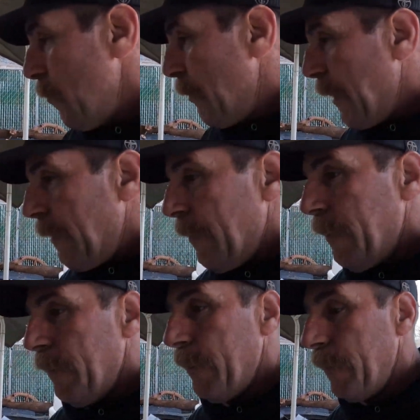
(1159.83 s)
But
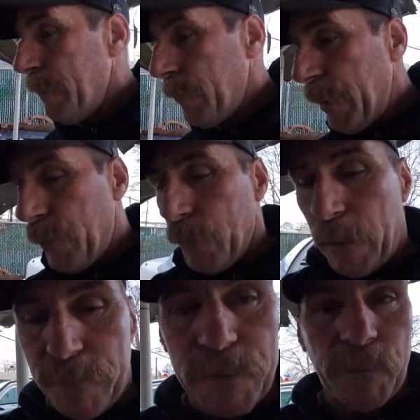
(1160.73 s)
it'd be cool to
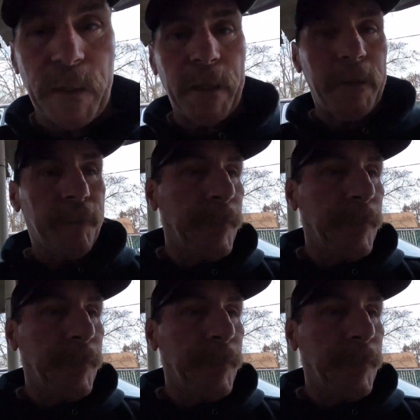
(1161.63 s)
have something to hide it.